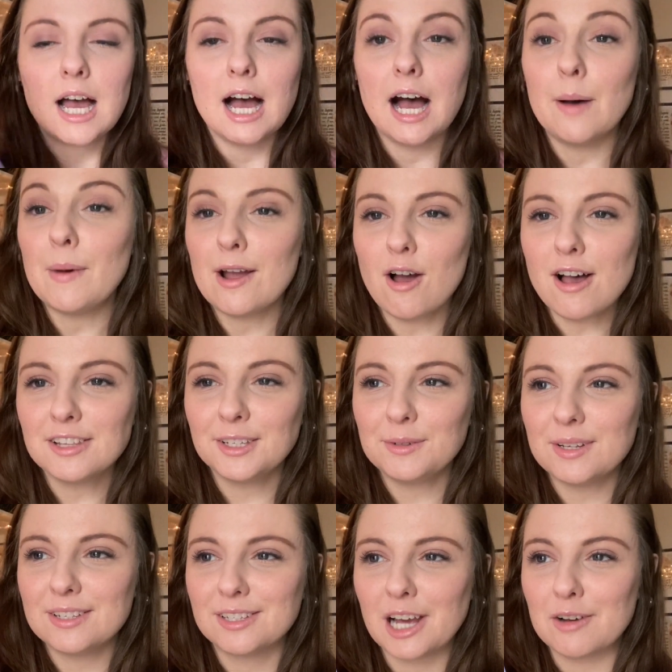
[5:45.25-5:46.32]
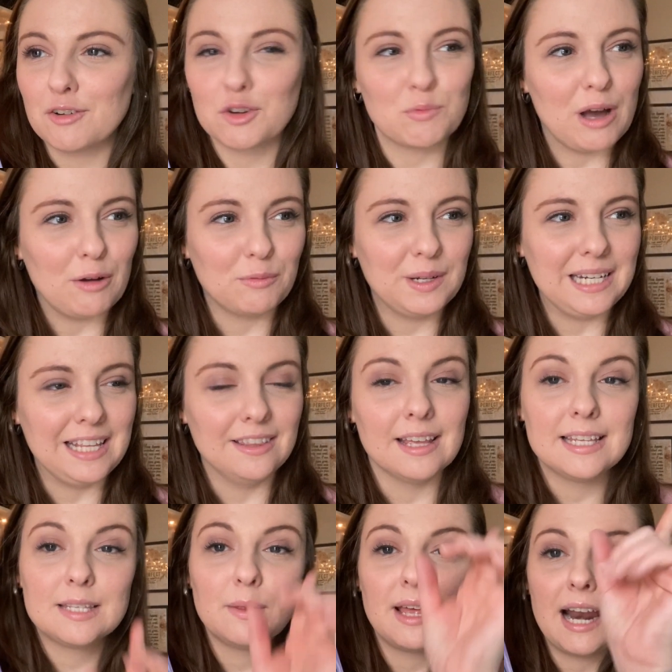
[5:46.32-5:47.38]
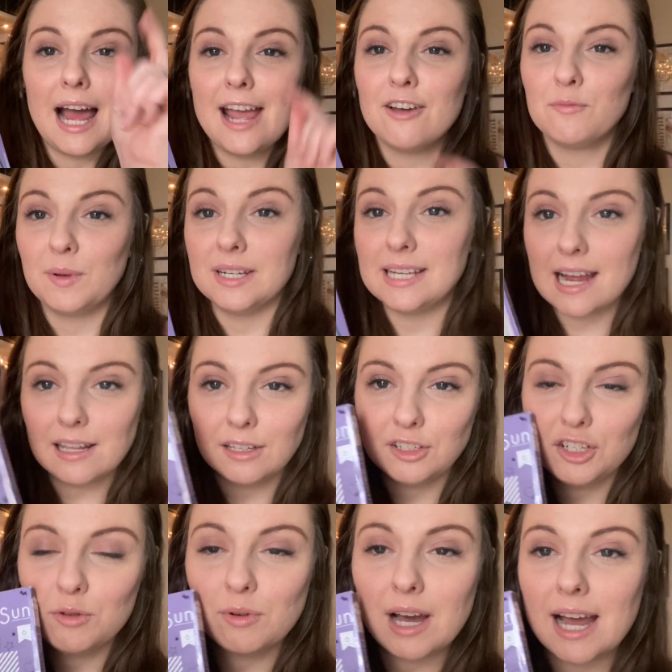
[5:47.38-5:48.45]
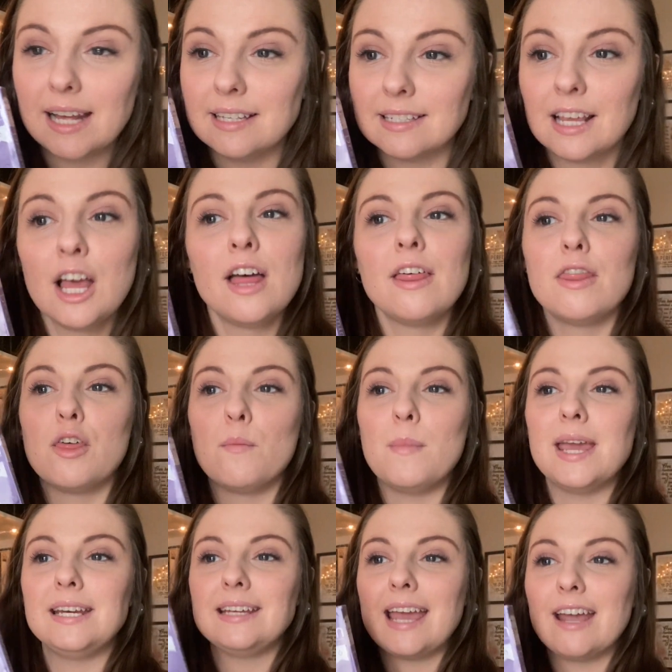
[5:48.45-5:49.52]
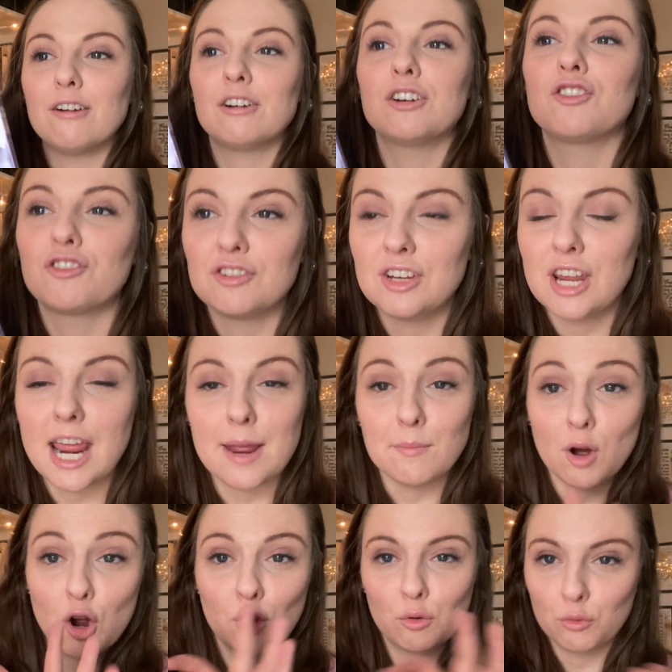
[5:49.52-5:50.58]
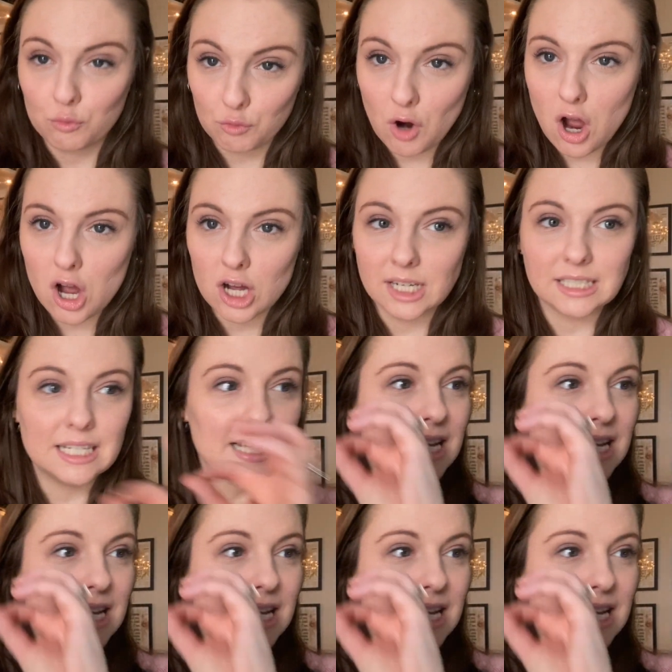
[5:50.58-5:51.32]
Um, I also discovered while reading this that I have been telling you guys the main character's name wrong